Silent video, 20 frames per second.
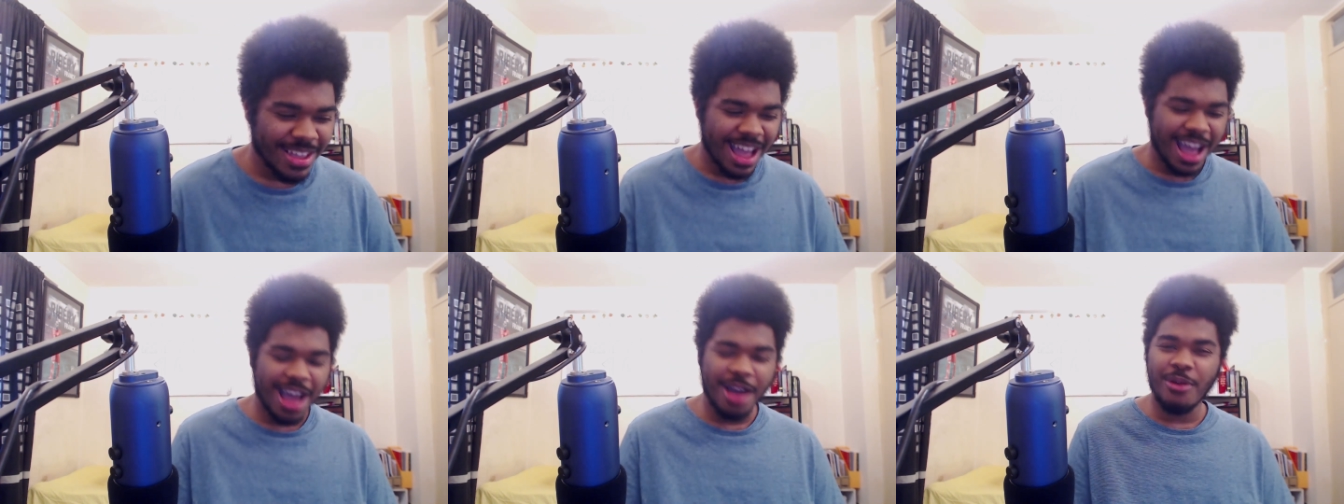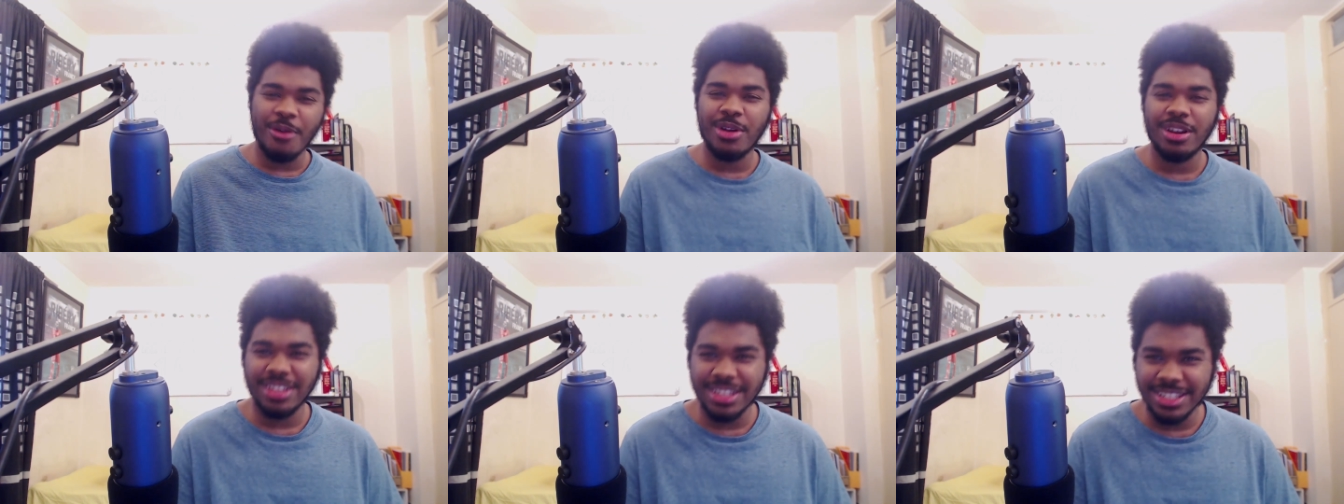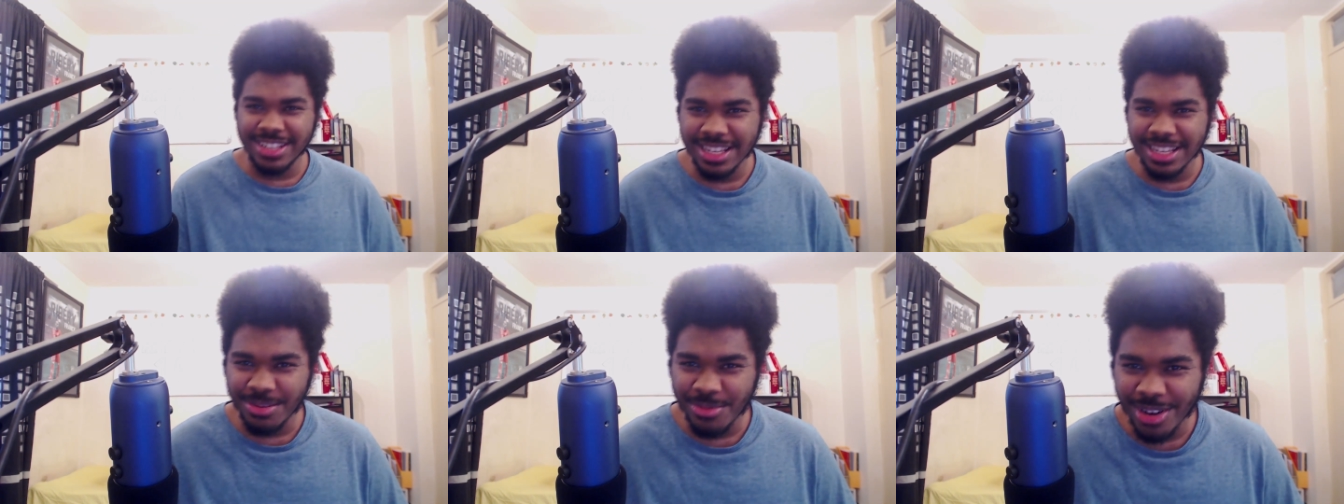Uh, one of these
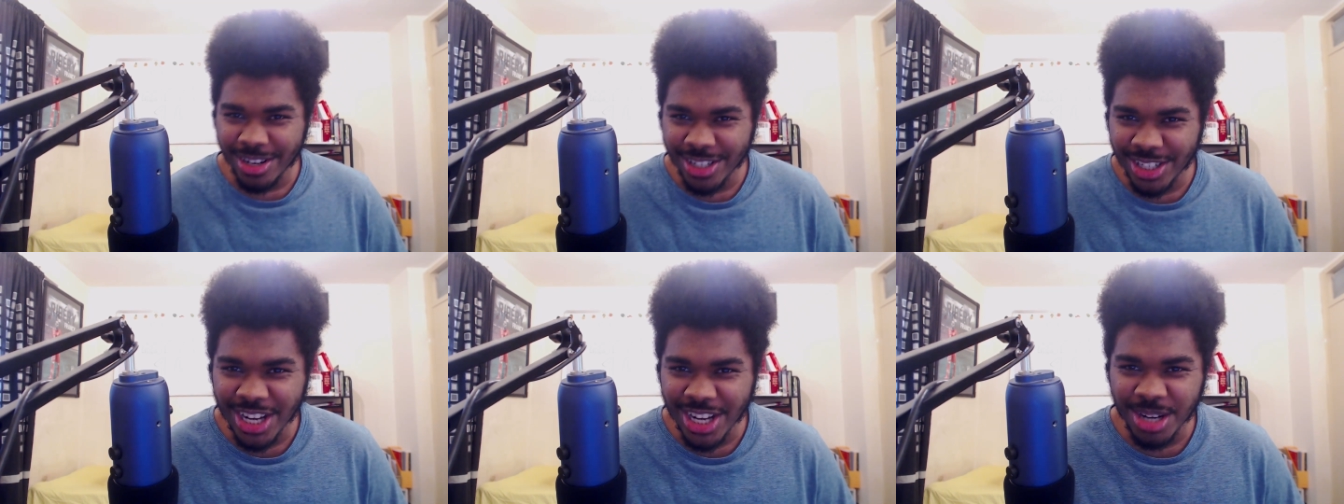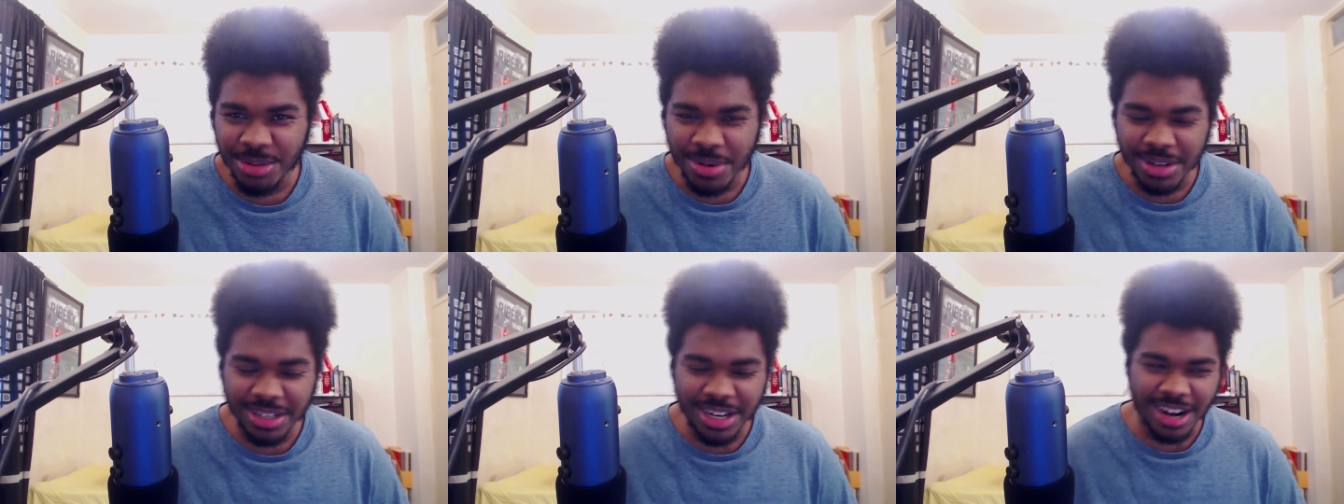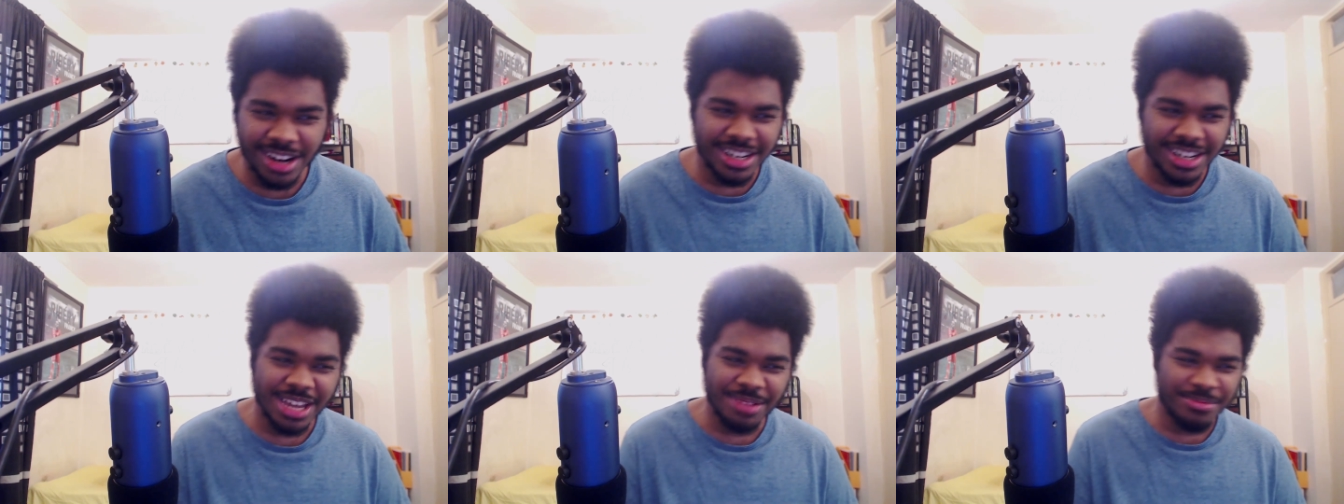days, I'm going to change my
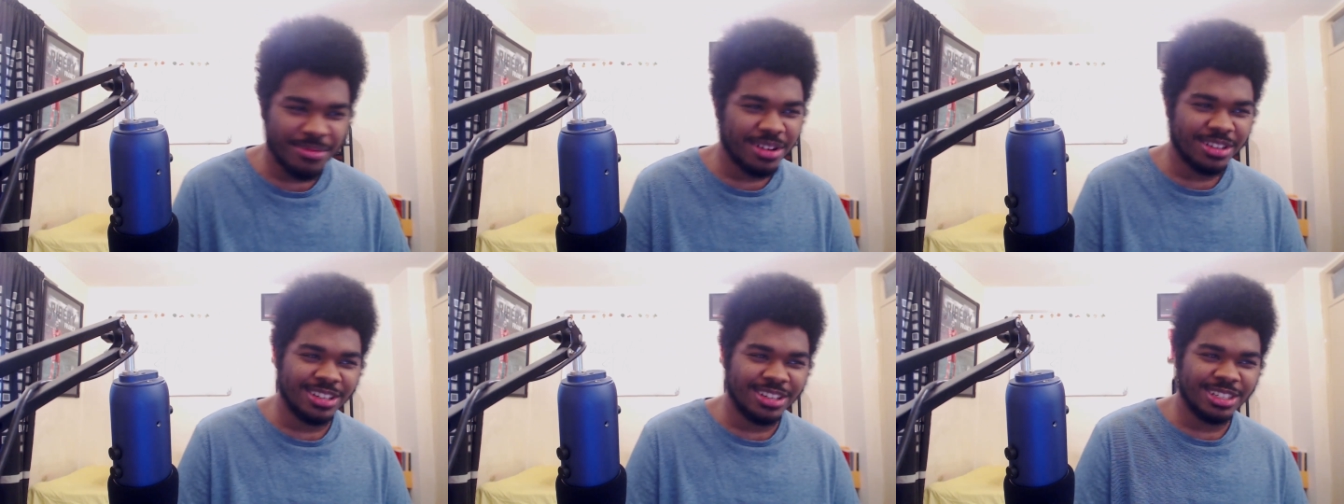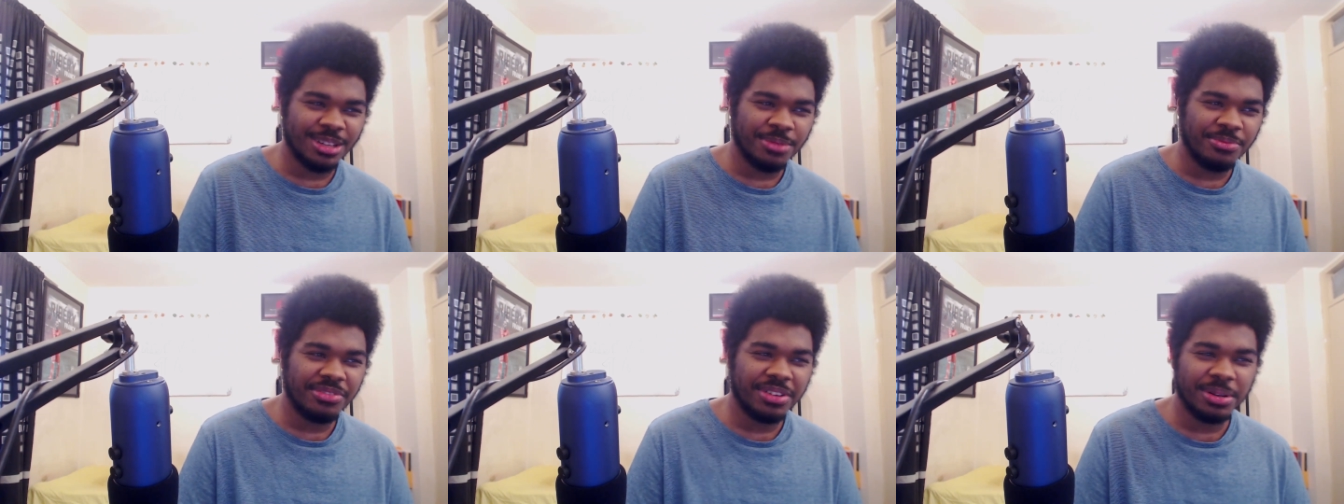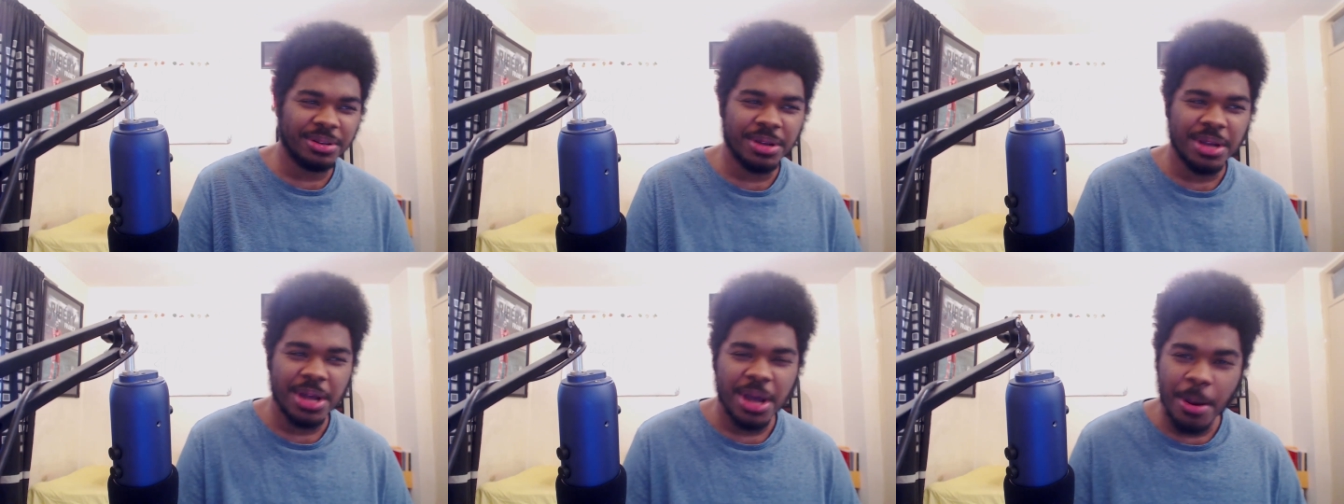channel name to
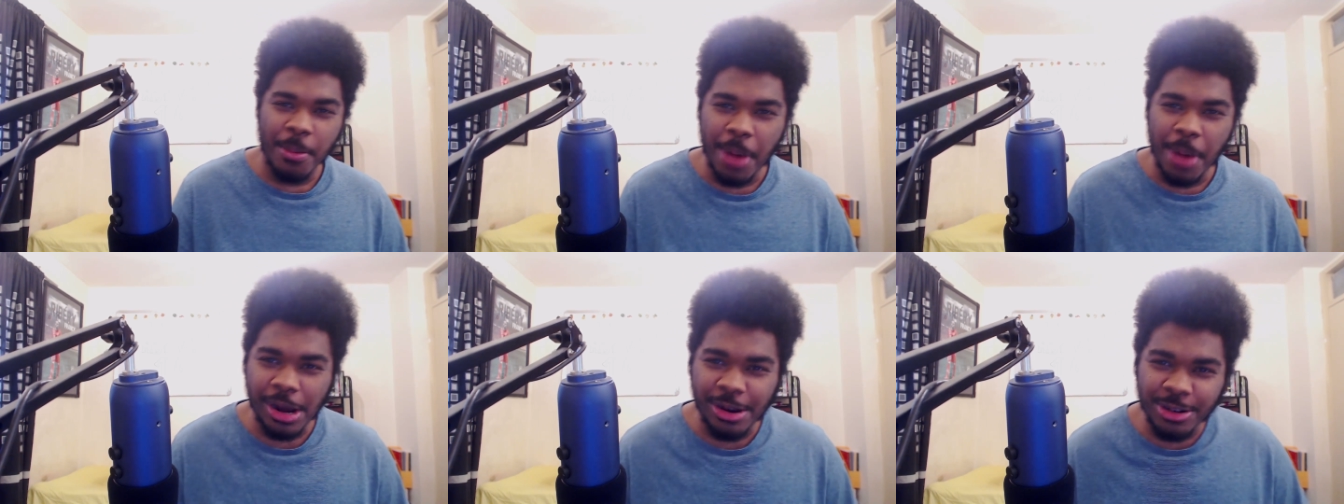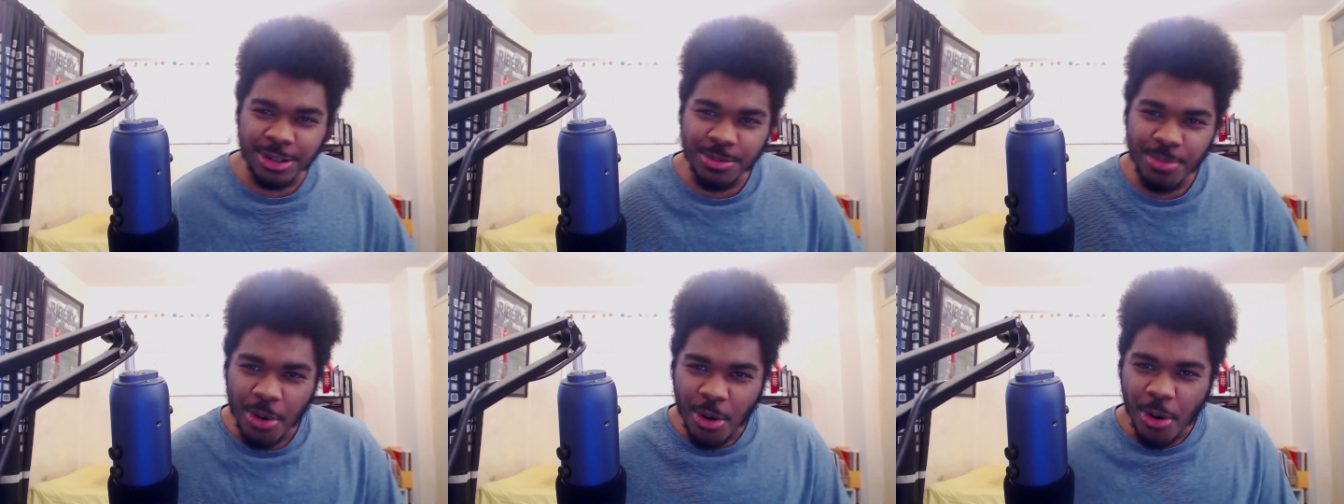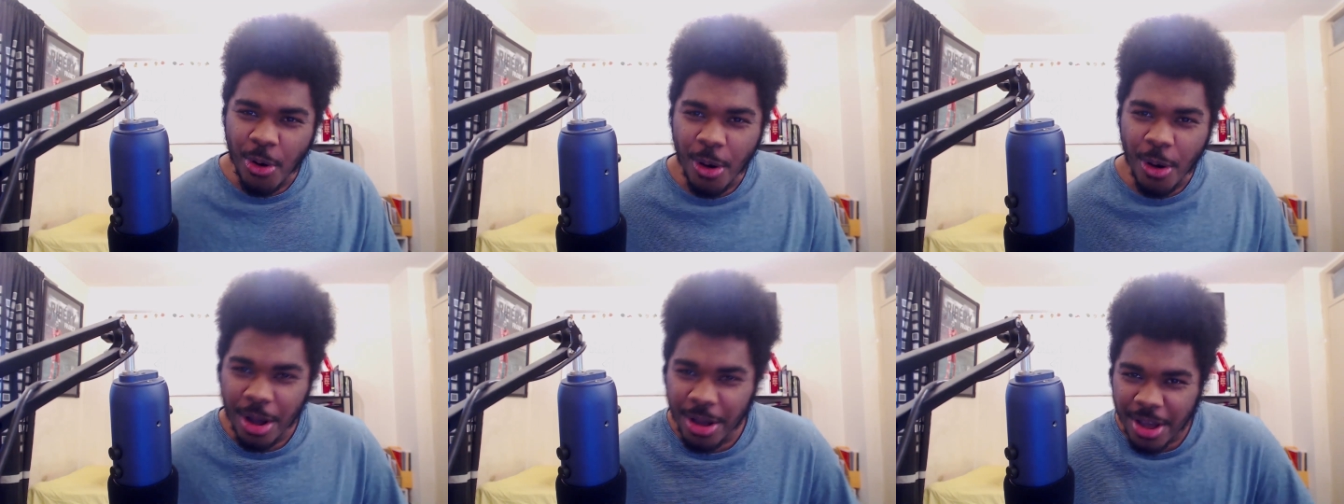something a lot
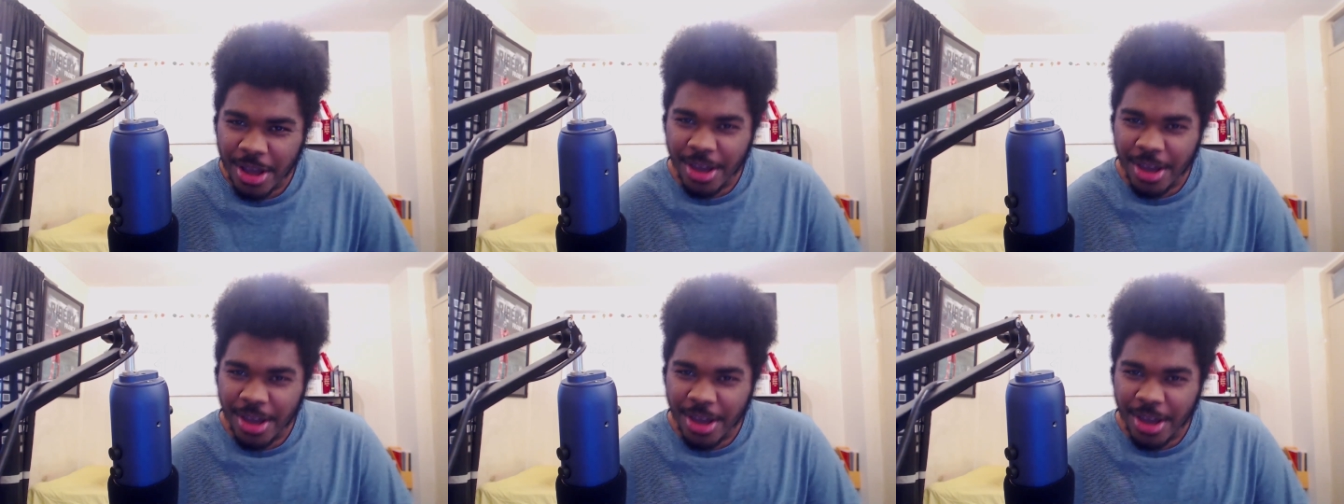more